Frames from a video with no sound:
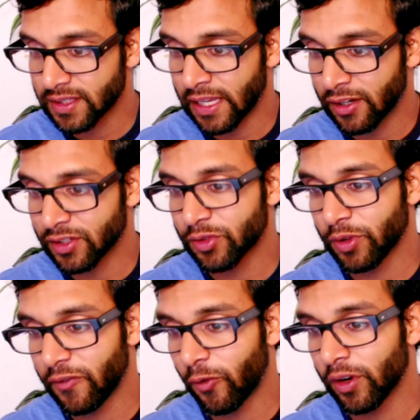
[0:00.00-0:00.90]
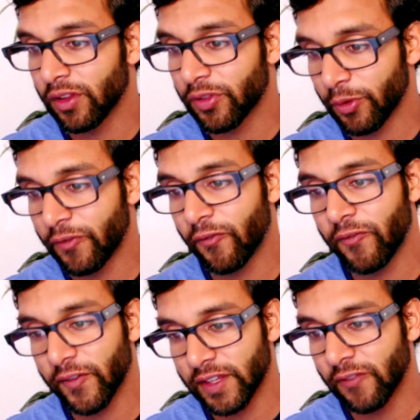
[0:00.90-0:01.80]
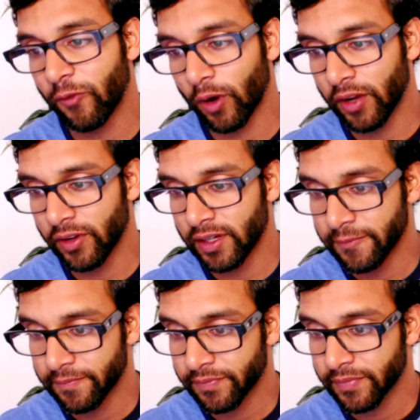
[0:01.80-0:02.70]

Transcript: Standard is 350 to 400.